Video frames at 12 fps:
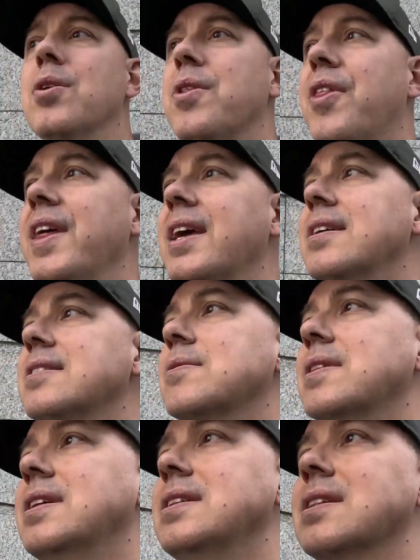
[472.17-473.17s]
you know, the thing is
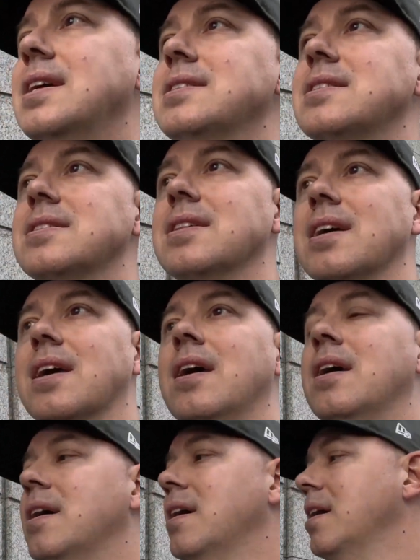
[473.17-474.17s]
with these lenses, like,
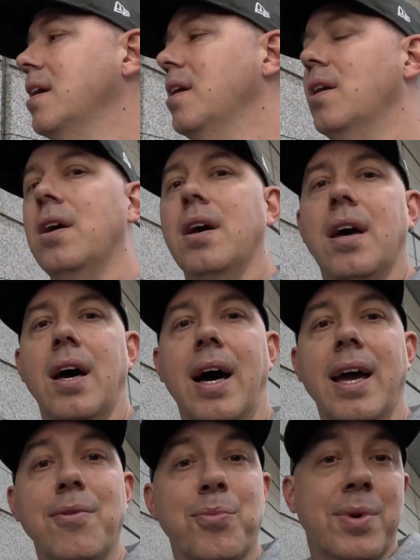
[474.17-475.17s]

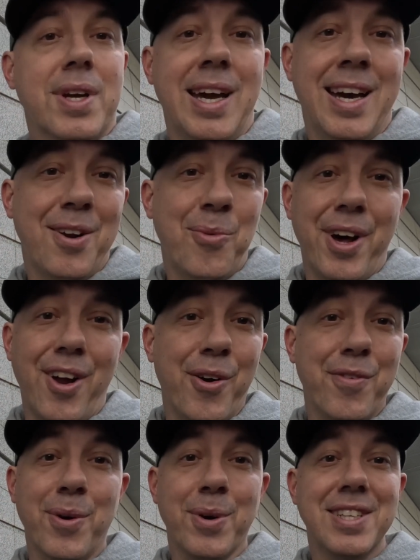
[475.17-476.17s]
I really kind of want
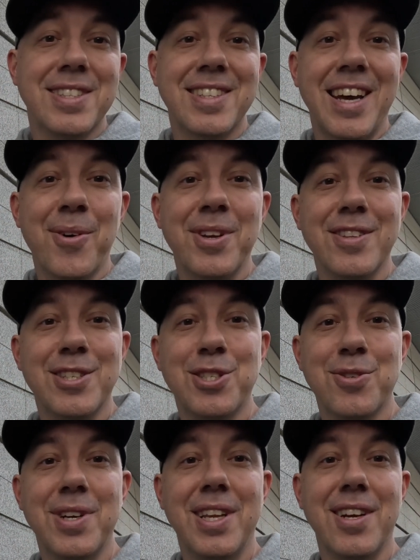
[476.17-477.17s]
autofocus out in the
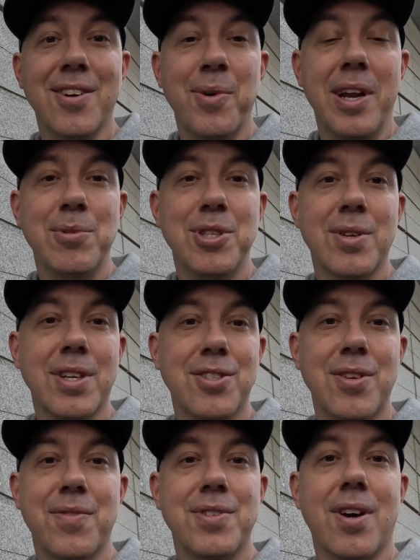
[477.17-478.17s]
street here when I'm shooting
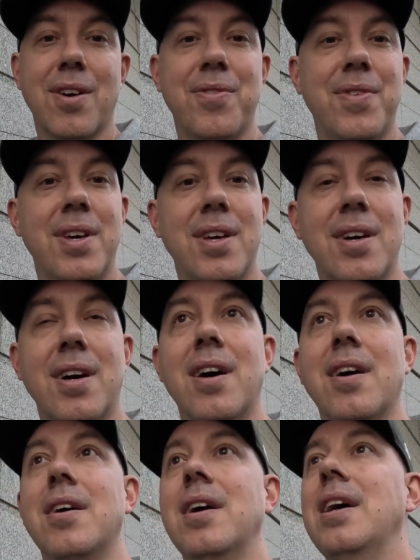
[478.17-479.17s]
street photography,
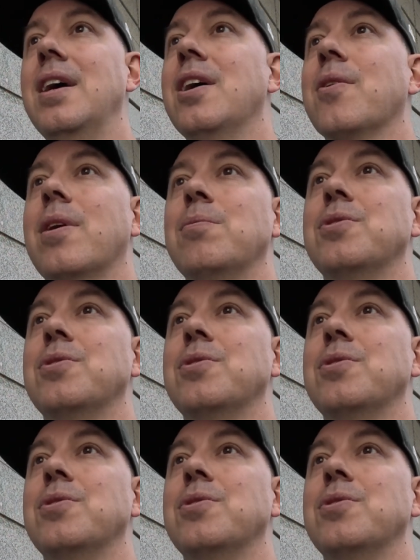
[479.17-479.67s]
when I'm